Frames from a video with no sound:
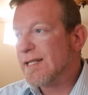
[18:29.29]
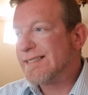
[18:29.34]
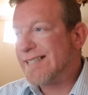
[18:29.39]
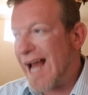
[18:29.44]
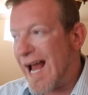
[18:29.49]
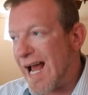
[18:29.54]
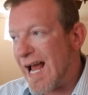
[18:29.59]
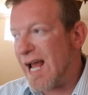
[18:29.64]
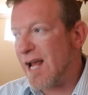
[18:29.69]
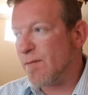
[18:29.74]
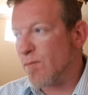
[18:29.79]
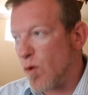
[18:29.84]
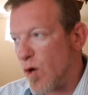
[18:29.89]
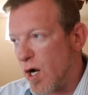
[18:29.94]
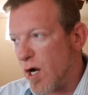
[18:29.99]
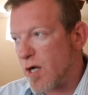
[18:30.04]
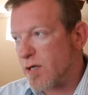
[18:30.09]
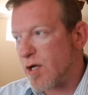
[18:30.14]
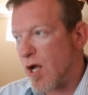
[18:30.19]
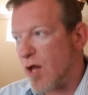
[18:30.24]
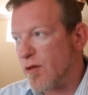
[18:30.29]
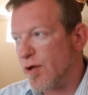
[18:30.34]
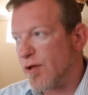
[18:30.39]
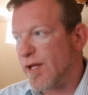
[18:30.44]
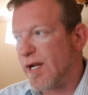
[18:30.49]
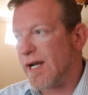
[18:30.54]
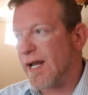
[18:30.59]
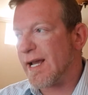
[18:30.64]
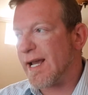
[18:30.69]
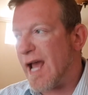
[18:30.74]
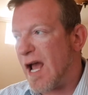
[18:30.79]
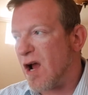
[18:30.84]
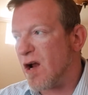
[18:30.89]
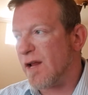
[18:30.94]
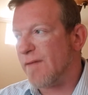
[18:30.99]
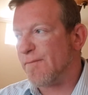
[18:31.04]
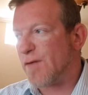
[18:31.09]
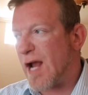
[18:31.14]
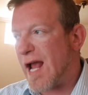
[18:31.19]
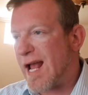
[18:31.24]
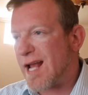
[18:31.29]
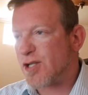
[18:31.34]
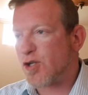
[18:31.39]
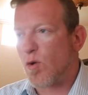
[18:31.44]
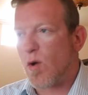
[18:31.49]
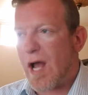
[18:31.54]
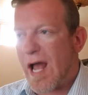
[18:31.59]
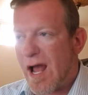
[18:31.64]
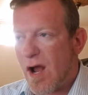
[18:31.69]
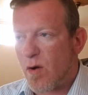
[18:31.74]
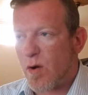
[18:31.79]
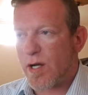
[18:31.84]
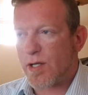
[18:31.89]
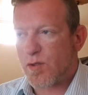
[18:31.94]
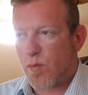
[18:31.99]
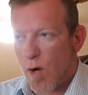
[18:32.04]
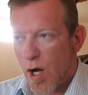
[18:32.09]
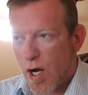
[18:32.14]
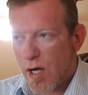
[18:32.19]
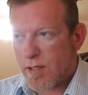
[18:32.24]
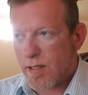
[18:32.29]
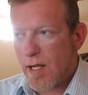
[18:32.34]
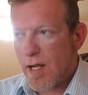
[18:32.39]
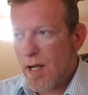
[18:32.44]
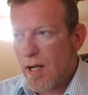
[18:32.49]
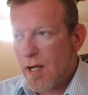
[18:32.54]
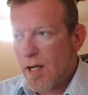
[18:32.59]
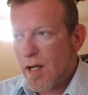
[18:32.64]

time worked other than accounting for actual hours worked,